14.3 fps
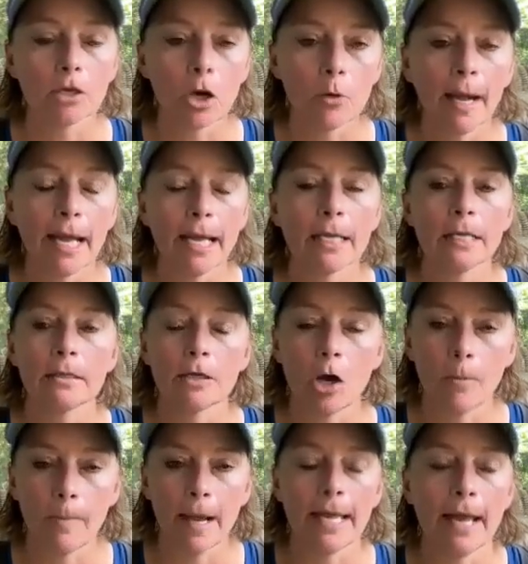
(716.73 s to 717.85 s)
go
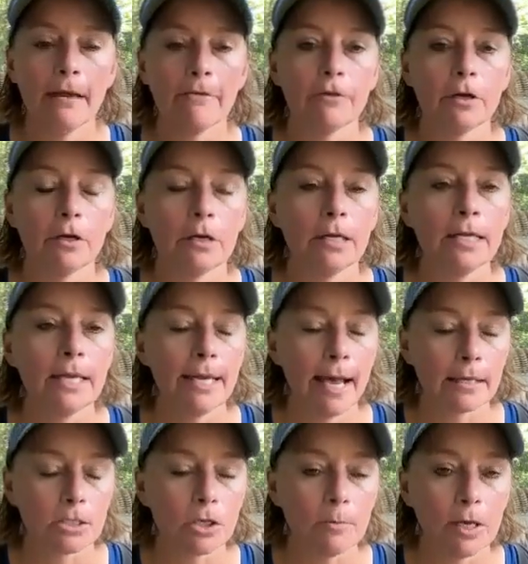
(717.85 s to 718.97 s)
by effort,
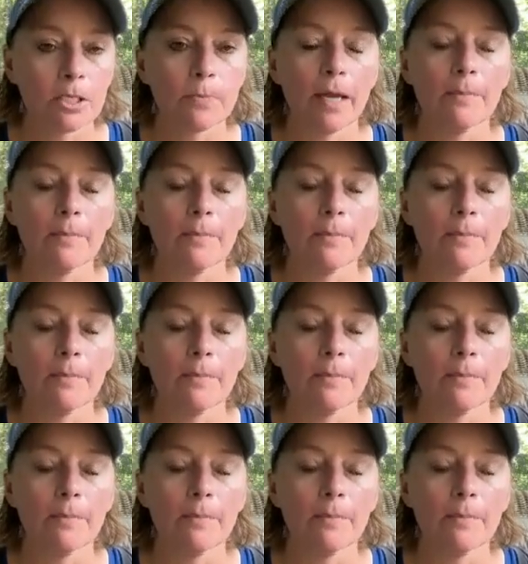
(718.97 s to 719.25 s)
not so much by